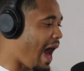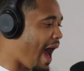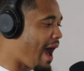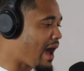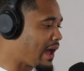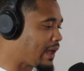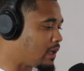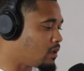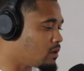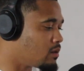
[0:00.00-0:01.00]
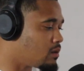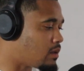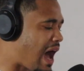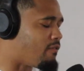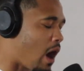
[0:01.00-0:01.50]
I
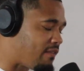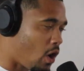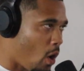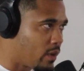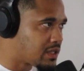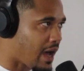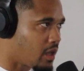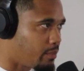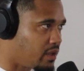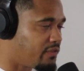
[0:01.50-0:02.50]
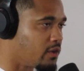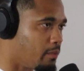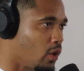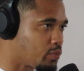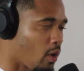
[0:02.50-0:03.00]
I've, I've always kind of been for the
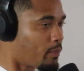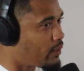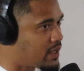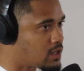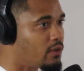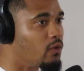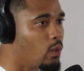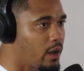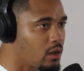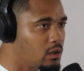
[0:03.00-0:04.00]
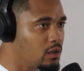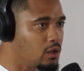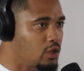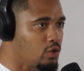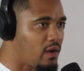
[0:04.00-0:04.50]
most part pretty self-aware
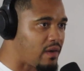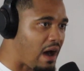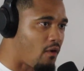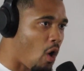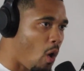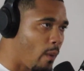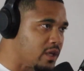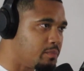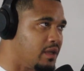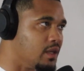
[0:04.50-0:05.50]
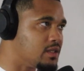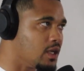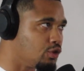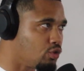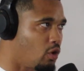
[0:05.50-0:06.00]
okay you know I've, I've always been
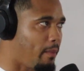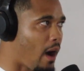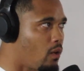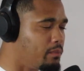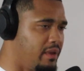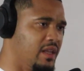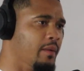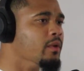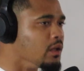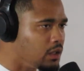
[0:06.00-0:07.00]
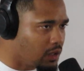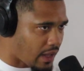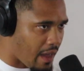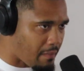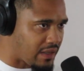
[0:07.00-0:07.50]
intentional about being able to
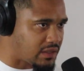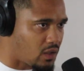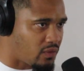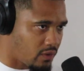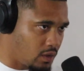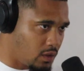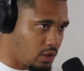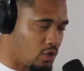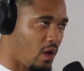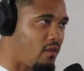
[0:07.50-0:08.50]
look at myself right you know